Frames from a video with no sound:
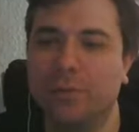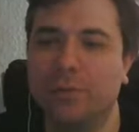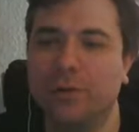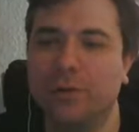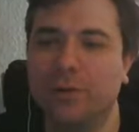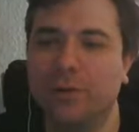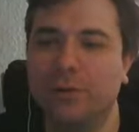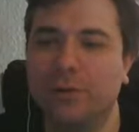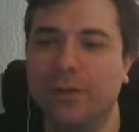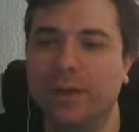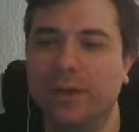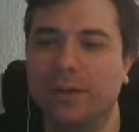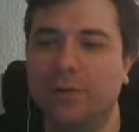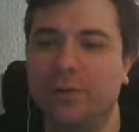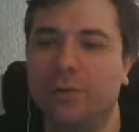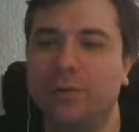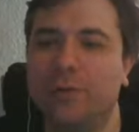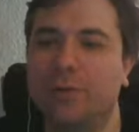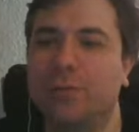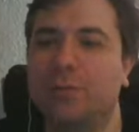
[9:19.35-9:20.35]
boys and
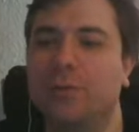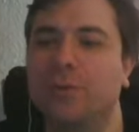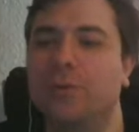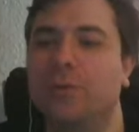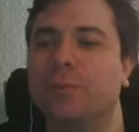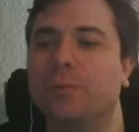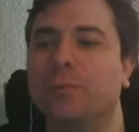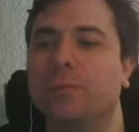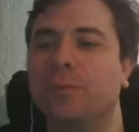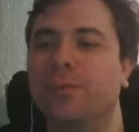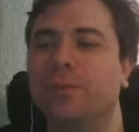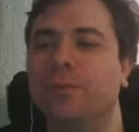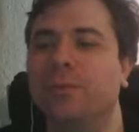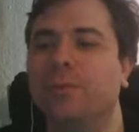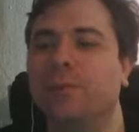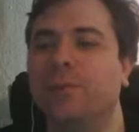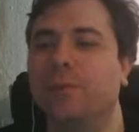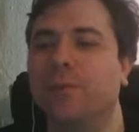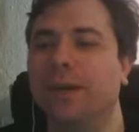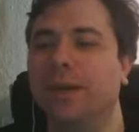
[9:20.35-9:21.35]
orc boar boys
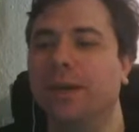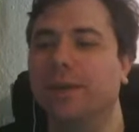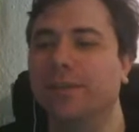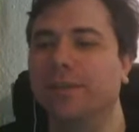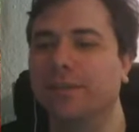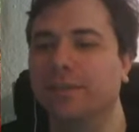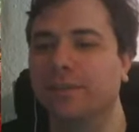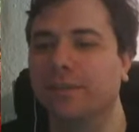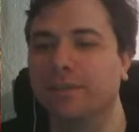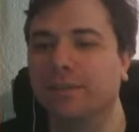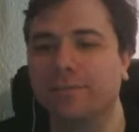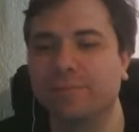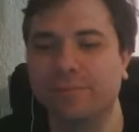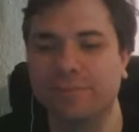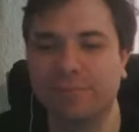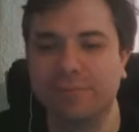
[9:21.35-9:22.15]
to big uns.